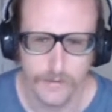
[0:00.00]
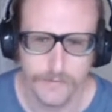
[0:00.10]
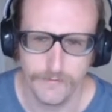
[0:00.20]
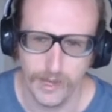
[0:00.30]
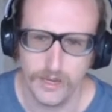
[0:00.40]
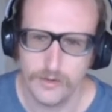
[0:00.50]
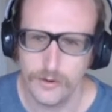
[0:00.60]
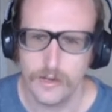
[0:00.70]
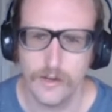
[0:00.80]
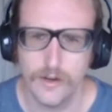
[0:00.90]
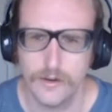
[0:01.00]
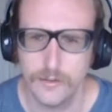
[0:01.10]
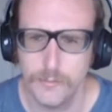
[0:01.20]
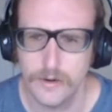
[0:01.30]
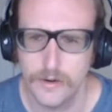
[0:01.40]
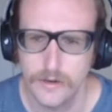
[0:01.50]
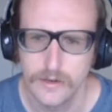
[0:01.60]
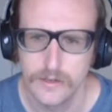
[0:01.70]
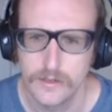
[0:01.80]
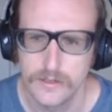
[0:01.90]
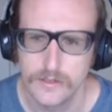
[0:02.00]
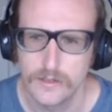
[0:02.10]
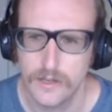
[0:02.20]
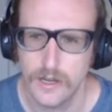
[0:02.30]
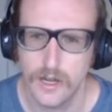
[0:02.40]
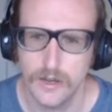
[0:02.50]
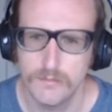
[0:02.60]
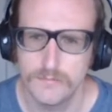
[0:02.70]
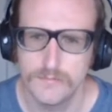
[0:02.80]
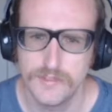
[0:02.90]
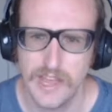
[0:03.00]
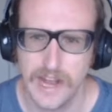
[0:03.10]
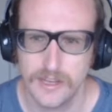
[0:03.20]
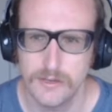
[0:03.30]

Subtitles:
fake credit card number that